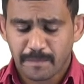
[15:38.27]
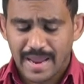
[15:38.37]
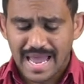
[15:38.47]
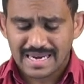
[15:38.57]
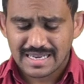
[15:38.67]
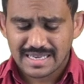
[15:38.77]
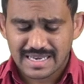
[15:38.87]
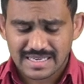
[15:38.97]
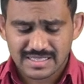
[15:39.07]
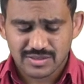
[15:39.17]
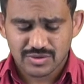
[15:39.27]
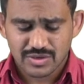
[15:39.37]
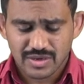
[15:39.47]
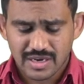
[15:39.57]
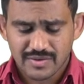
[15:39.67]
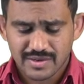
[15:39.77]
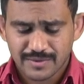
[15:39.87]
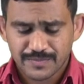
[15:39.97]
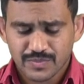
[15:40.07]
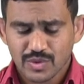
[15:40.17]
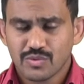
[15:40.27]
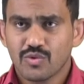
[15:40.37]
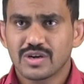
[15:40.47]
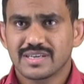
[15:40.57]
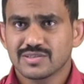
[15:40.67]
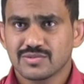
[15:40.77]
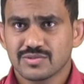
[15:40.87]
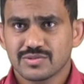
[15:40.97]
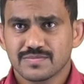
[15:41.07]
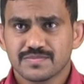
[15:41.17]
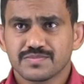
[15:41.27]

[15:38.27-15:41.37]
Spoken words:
parallelly connected to our voltage source.